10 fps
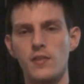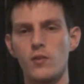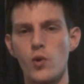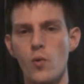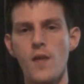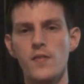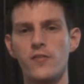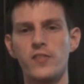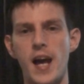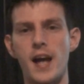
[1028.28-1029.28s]
whoever
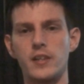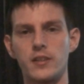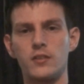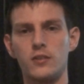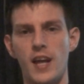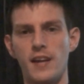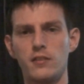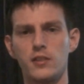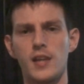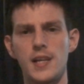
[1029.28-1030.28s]
flagged us, like,
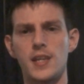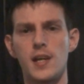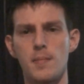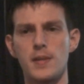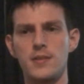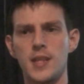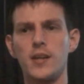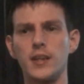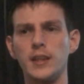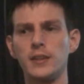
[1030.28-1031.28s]
decides to get a bit
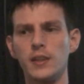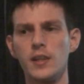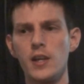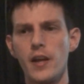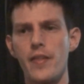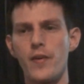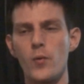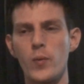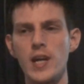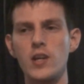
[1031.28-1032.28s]
serious,
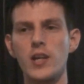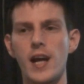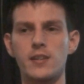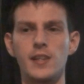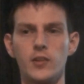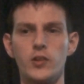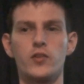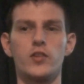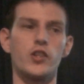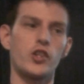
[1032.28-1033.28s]
we could actually lose
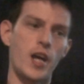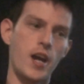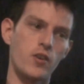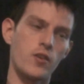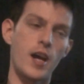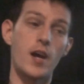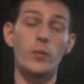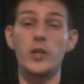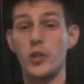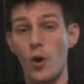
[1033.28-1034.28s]
the channel, and
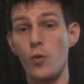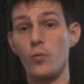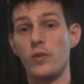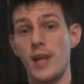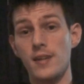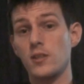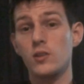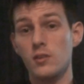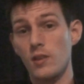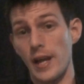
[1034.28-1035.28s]
we don't. That's,
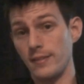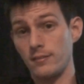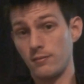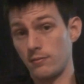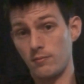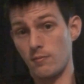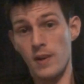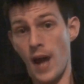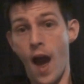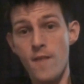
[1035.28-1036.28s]
like,
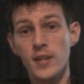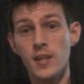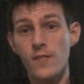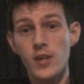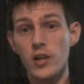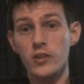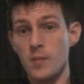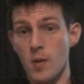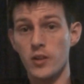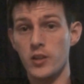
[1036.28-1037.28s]
having that video
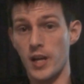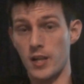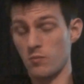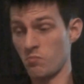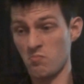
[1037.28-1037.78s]
demonetized,